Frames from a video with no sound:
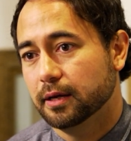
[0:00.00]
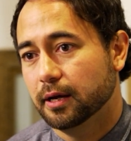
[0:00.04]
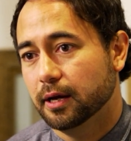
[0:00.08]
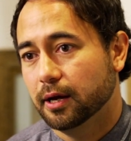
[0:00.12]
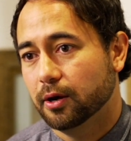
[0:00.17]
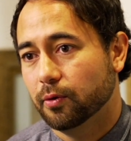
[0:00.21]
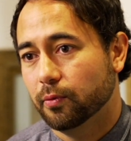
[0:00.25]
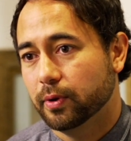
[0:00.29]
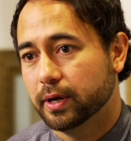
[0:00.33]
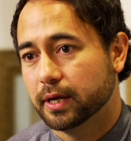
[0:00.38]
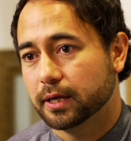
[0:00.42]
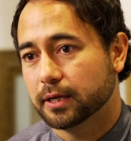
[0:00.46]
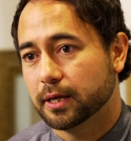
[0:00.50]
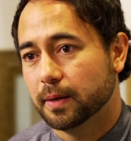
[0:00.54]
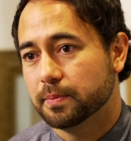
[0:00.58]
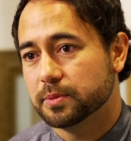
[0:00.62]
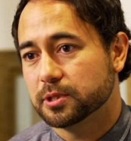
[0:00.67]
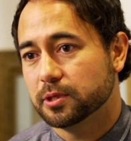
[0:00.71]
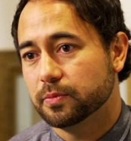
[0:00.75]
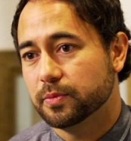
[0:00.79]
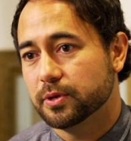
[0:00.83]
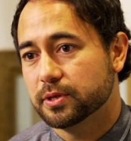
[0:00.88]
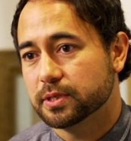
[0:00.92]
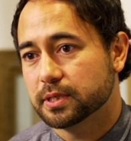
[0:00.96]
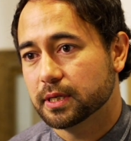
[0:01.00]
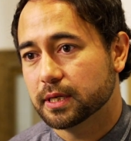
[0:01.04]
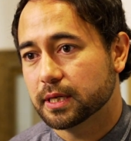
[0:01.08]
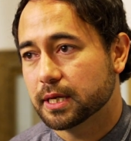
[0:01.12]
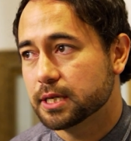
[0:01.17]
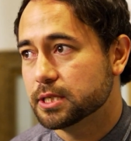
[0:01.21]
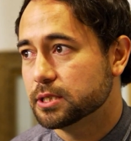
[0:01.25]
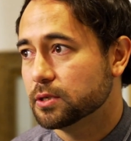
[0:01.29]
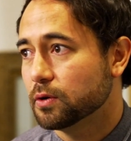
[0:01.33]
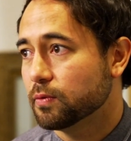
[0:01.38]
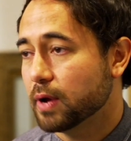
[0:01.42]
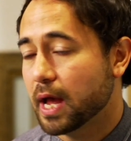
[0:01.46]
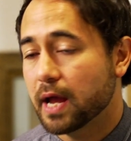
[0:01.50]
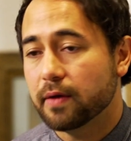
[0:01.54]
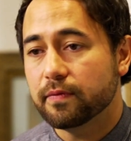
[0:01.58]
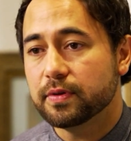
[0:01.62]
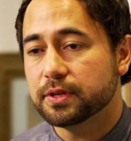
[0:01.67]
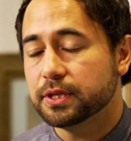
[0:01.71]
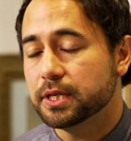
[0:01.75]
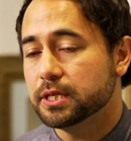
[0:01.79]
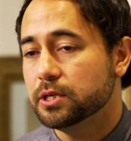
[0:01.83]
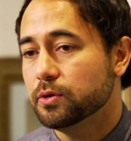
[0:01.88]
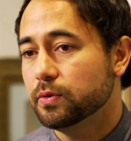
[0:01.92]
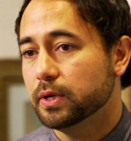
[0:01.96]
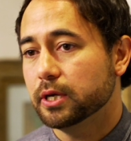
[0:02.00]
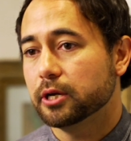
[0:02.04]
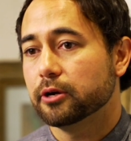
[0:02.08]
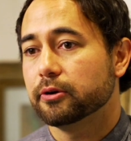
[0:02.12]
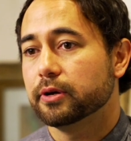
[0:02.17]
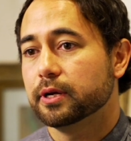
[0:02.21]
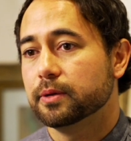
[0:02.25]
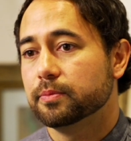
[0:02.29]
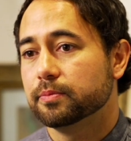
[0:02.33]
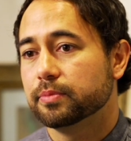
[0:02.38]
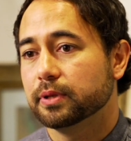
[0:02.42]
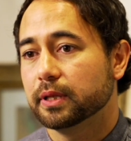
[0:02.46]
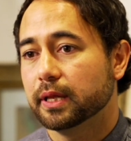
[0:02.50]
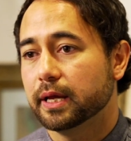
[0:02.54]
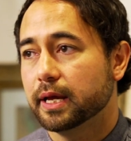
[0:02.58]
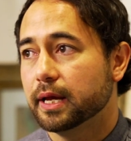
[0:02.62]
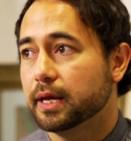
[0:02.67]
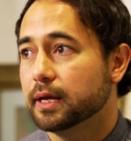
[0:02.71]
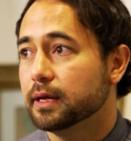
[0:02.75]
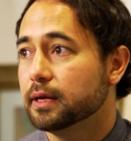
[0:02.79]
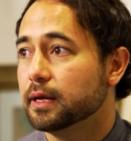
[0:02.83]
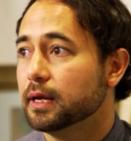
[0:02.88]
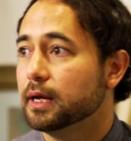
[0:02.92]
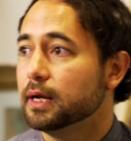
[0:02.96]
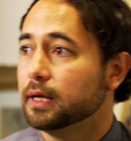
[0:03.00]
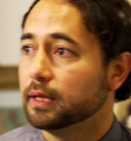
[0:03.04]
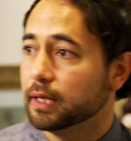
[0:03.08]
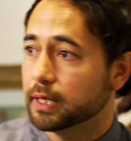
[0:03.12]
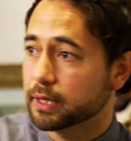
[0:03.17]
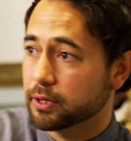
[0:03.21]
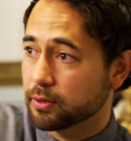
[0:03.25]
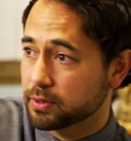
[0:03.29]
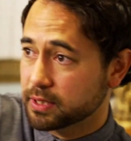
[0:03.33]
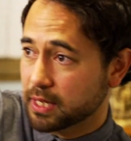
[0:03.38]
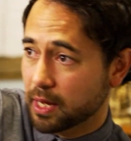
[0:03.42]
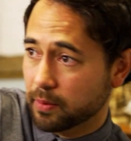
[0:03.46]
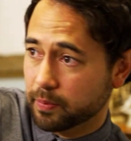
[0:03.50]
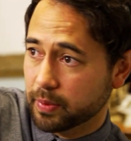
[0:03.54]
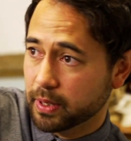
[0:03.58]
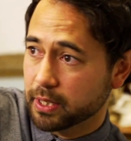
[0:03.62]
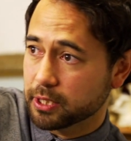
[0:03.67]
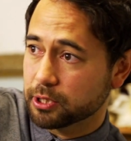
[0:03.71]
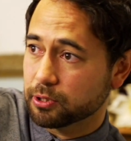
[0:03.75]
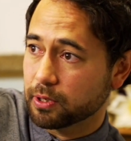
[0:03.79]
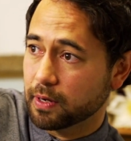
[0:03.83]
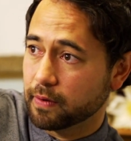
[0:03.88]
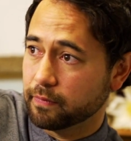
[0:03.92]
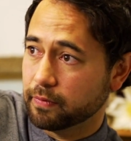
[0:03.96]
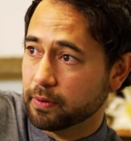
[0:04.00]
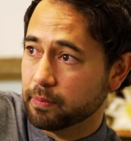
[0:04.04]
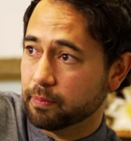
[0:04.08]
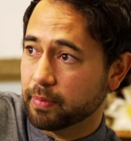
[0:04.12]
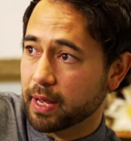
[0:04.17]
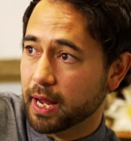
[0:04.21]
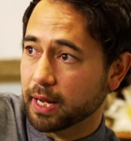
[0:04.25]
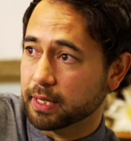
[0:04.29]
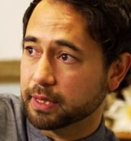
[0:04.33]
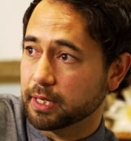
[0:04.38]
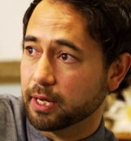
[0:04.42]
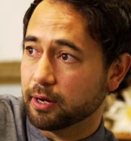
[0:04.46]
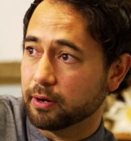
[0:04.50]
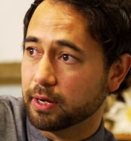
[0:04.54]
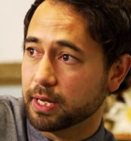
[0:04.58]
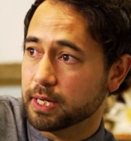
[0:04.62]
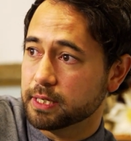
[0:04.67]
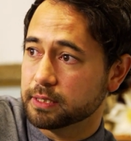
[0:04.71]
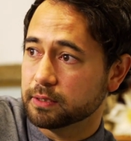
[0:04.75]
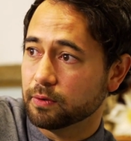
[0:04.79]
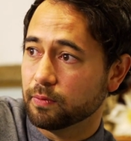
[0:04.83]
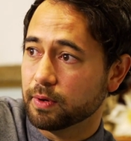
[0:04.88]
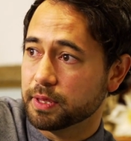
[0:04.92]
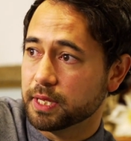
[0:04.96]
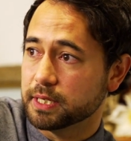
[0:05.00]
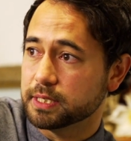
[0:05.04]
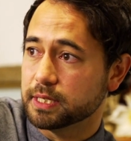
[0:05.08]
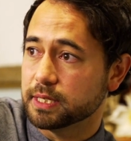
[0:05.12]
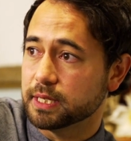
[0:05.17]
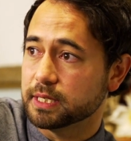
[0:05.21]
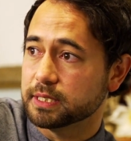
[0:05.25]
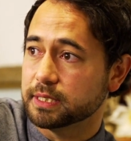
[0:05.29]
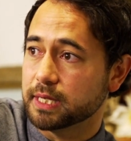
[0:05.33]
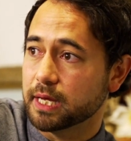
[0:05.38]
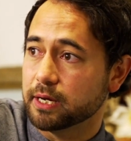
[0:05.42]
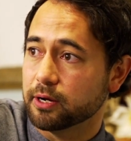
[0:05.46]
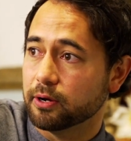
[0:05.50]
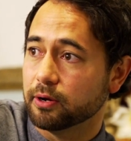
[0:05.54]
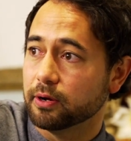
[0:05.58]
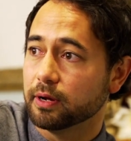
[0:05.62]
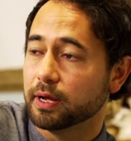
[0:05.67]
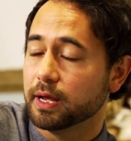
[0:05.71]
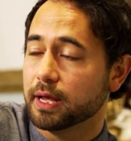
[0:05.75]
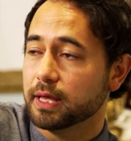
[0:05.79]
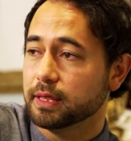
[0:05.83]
when it comes to music. And so everything you hear him play, like there's that picture of him back there. He's the one that's in the center.